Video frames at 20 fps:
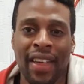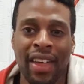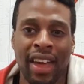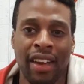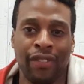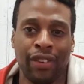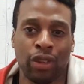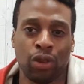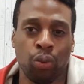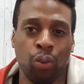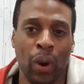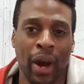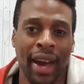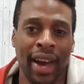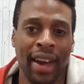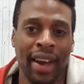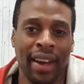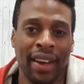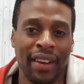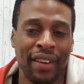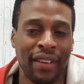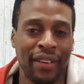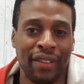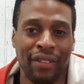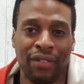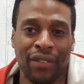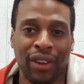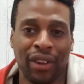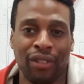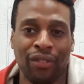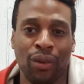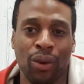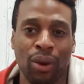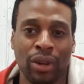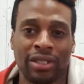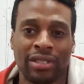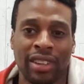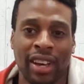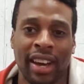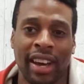If it's wet, full of
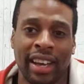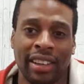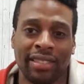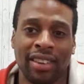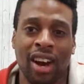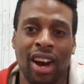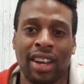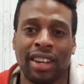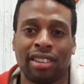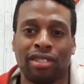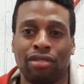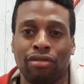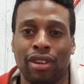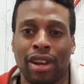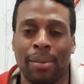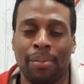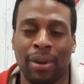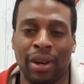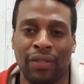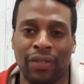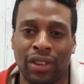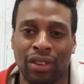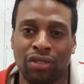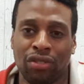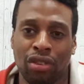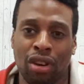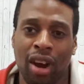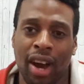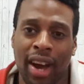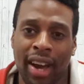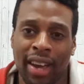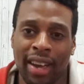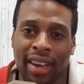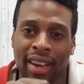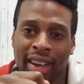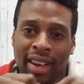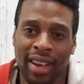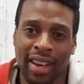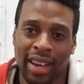water, it's harder to rip, but if it's dry,